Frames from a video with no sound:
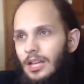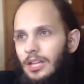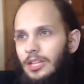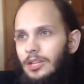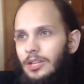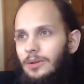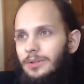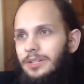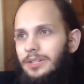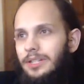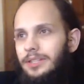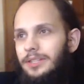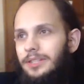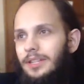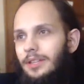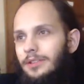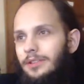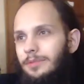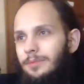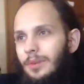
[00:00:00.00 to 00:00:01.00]
Going to get the
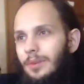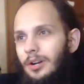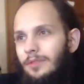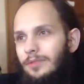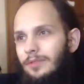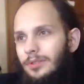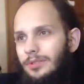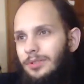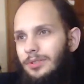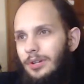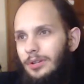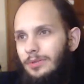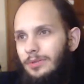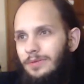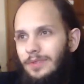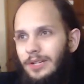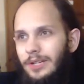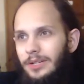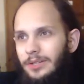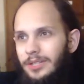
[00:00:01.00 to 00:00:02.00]
other Marvel Darth
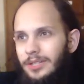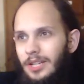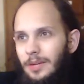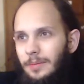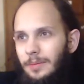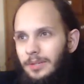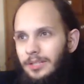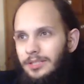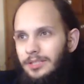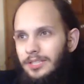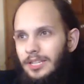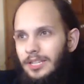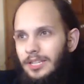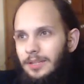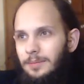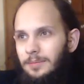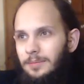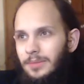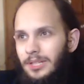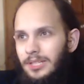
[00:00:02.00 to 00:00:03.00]
Vader comic
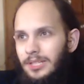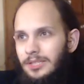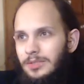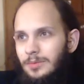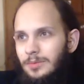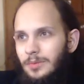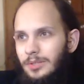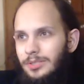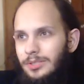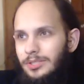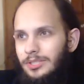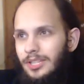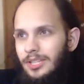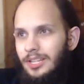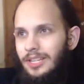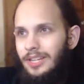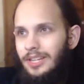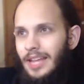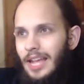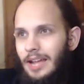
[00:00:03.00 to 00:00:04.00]
taking place 1
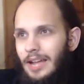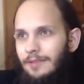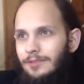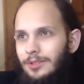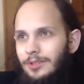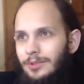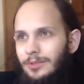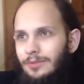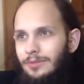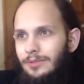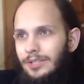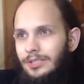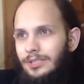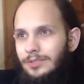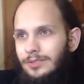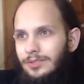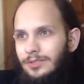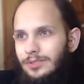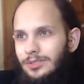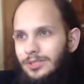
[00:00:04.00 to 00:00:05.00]
second after Revenge
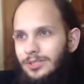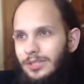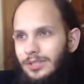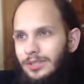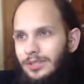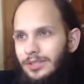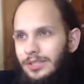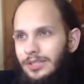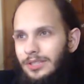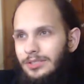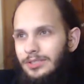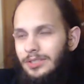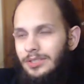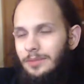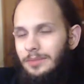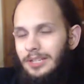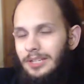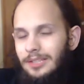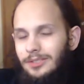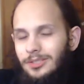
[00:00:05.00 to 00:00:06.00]
of the Sith that's
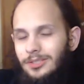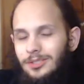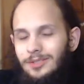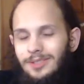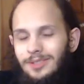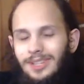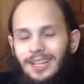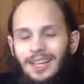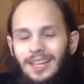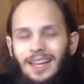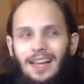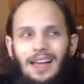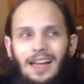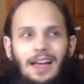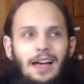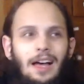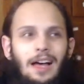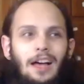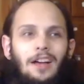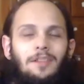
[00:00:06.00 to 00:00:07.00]
coming out soon.
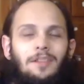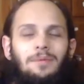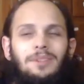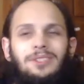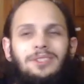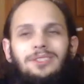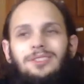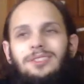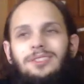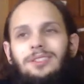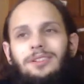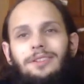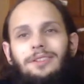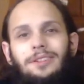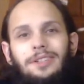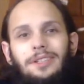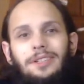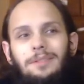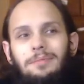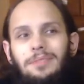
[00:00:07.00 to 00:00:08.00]
I'm
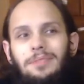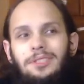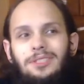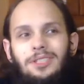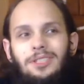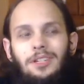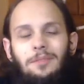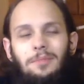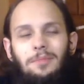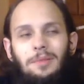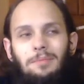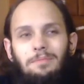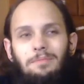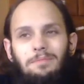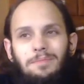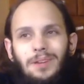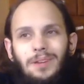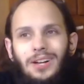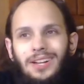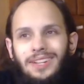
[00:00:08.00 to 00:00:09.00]
considering it, but it's going to be
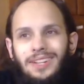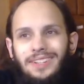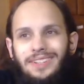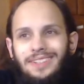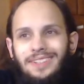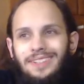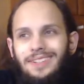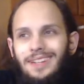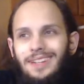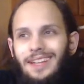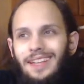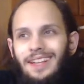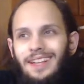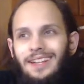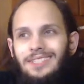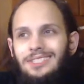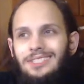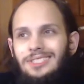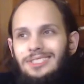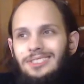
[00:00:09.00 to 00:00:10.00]
Bunn, and
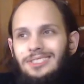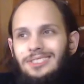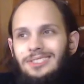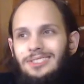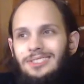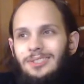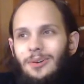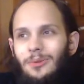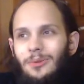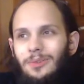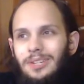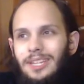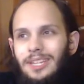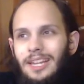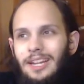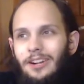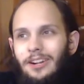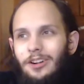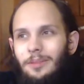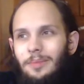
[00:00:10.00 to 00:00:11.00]
I just don't
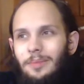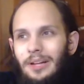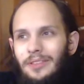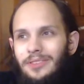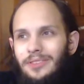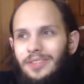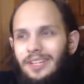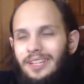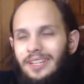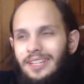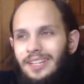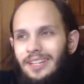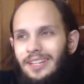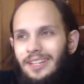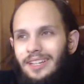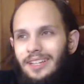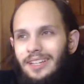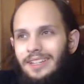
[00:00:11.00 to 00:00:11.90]
care about that guy.